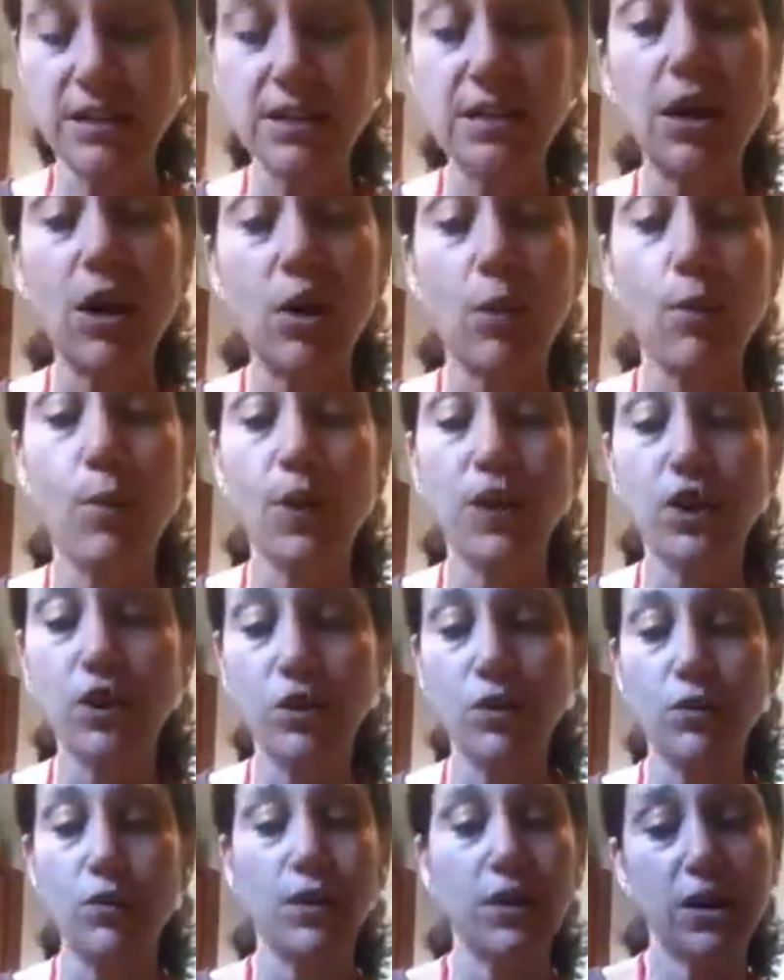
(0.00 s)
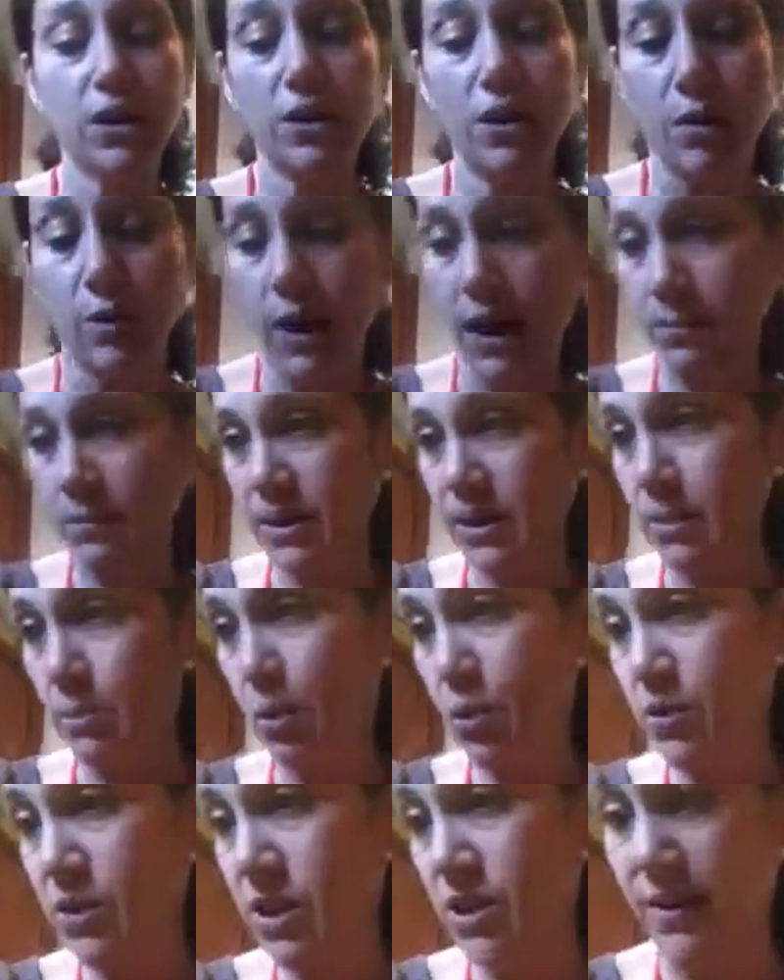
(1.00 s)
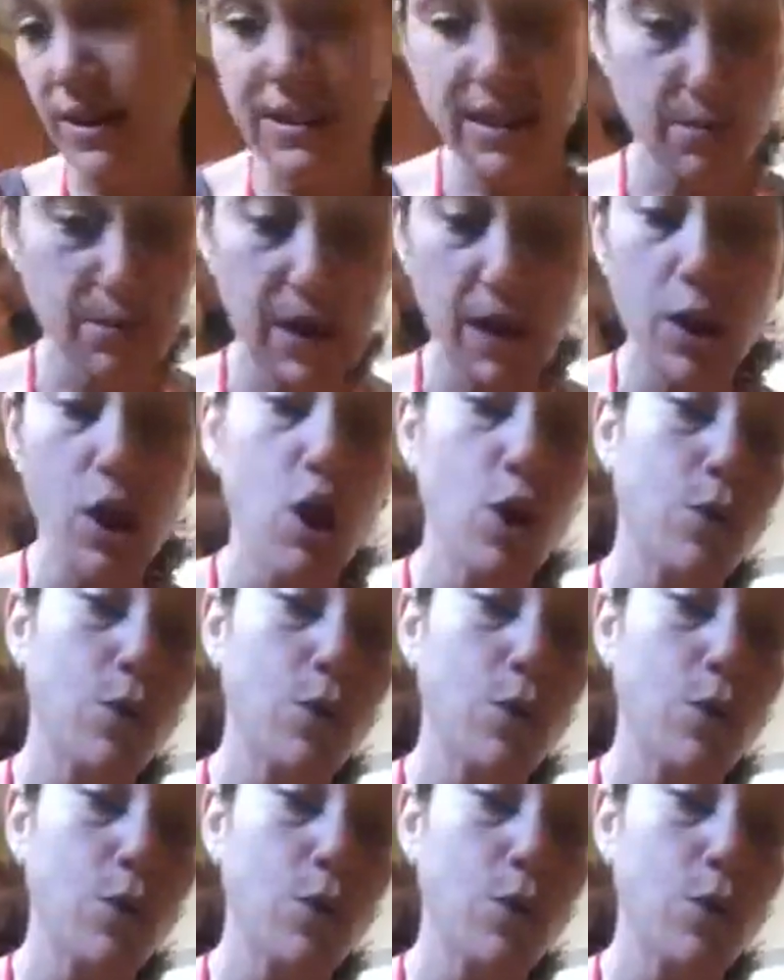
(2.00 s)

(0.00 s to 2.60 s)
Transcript: So when I'm going to post the recipe.